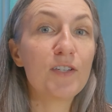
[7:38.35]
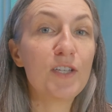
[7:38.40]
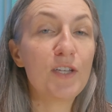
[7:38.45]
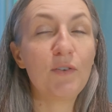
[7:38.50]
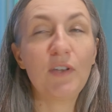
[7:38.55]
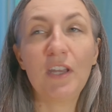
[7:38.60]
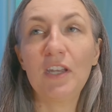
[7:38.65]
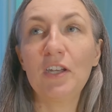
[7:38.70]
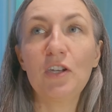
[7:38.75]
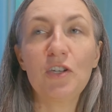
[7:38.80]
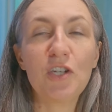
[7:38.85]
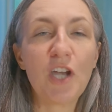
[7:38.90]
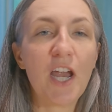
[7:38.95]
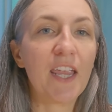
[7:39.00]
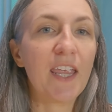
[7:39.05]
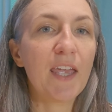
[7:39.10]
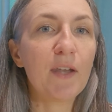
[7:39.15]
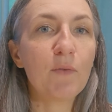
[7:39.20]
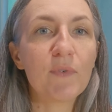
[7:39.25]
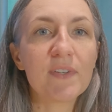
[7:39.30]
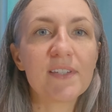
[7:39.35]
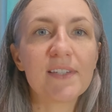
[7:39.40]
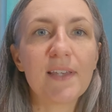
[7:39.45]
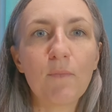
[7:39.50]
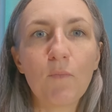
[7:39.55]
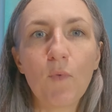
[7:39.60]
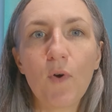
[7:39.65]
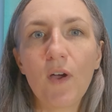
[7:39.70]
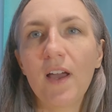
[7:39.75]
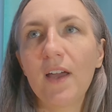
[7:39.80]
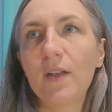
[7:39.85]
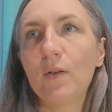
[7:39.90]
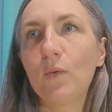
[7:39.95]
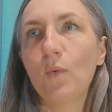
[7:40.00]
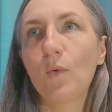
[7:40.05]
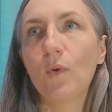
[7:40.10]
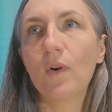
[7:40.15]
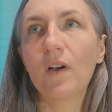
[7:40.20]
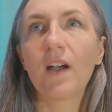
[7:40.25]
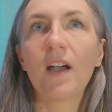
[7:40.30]
Do you need to check in with someone,
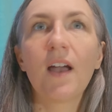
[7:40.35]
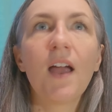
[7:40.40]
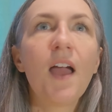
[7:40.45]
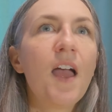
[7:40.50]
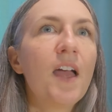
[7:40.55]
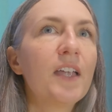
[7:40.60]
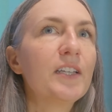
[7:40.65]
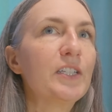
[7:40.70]
or